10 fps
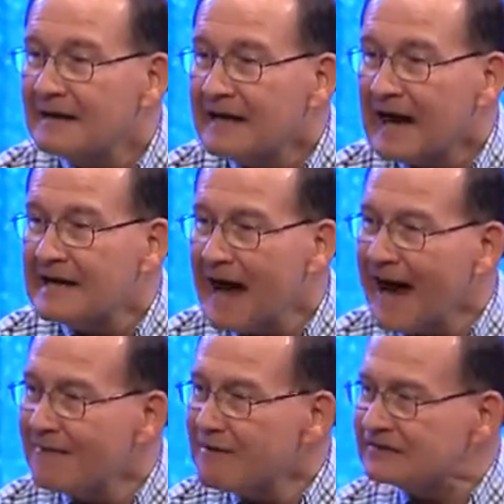And now I
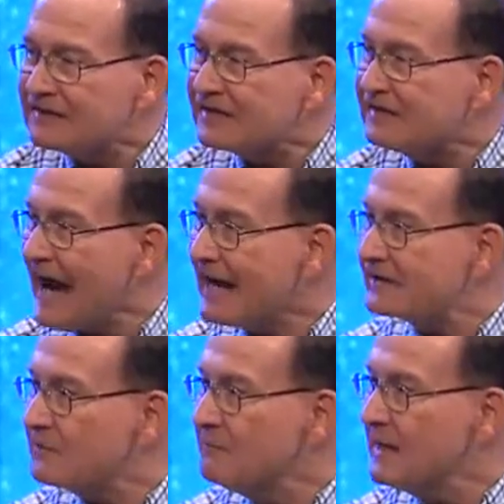have reached the
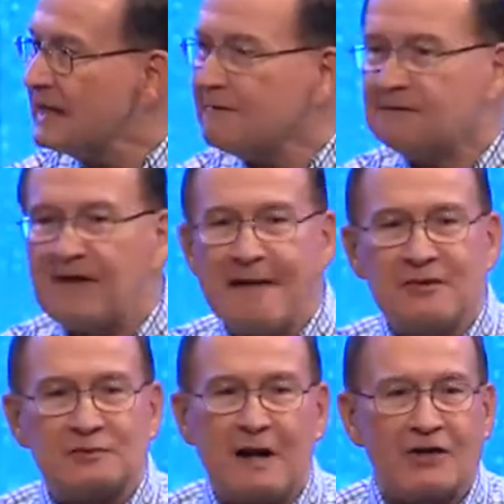status of being
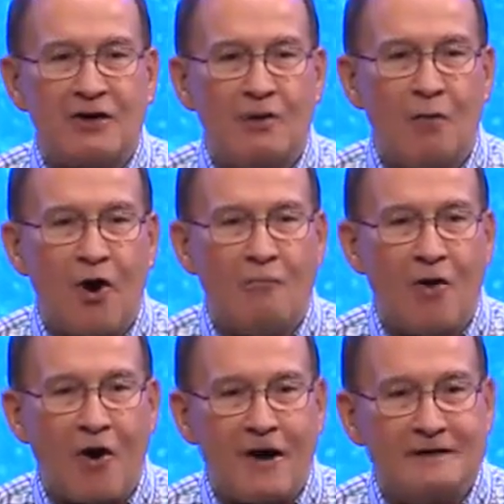famous when I go to
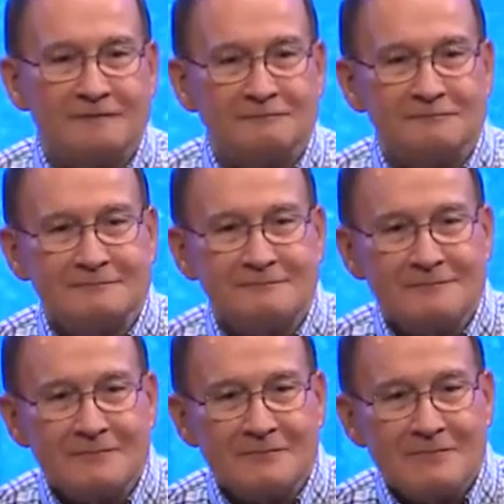Walmart.
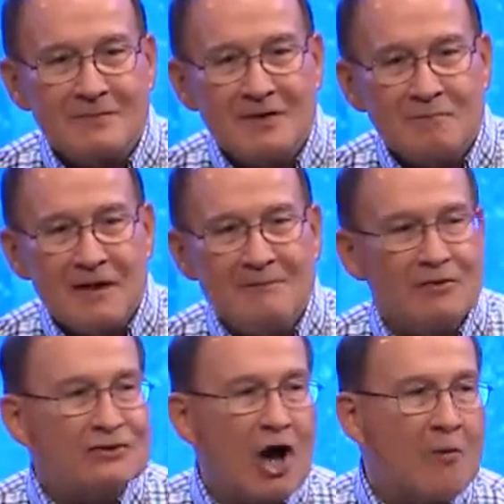People
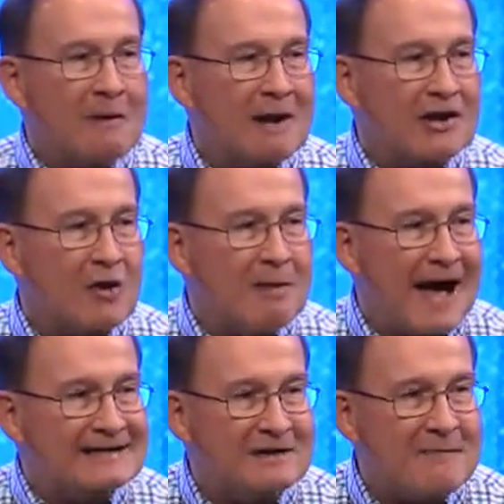know me when I go
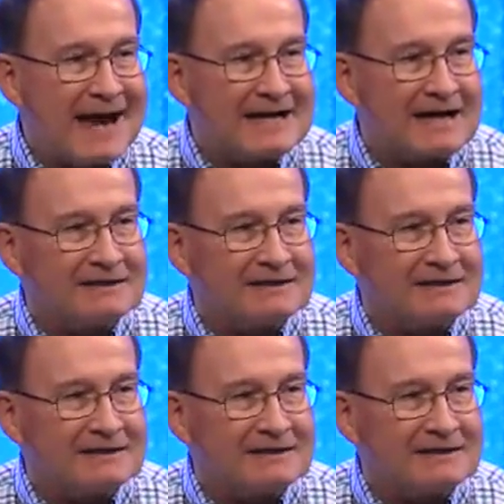buy a tomato.